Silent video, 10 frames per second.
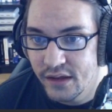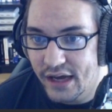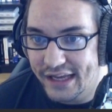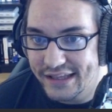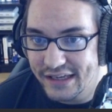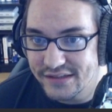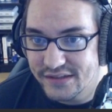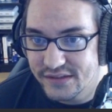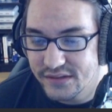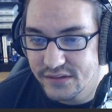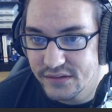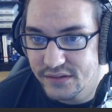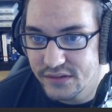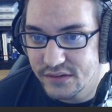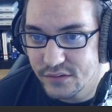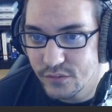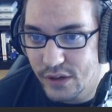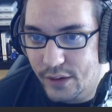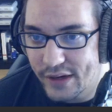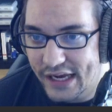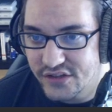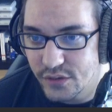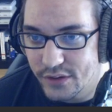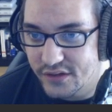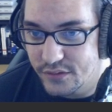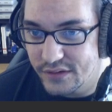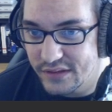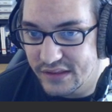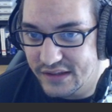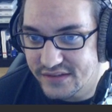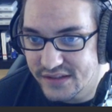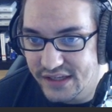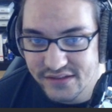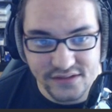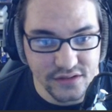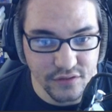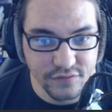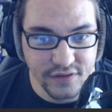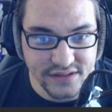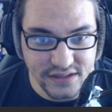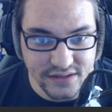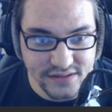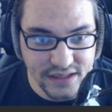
I guess what I would actually want to do in this case is start fuzzing this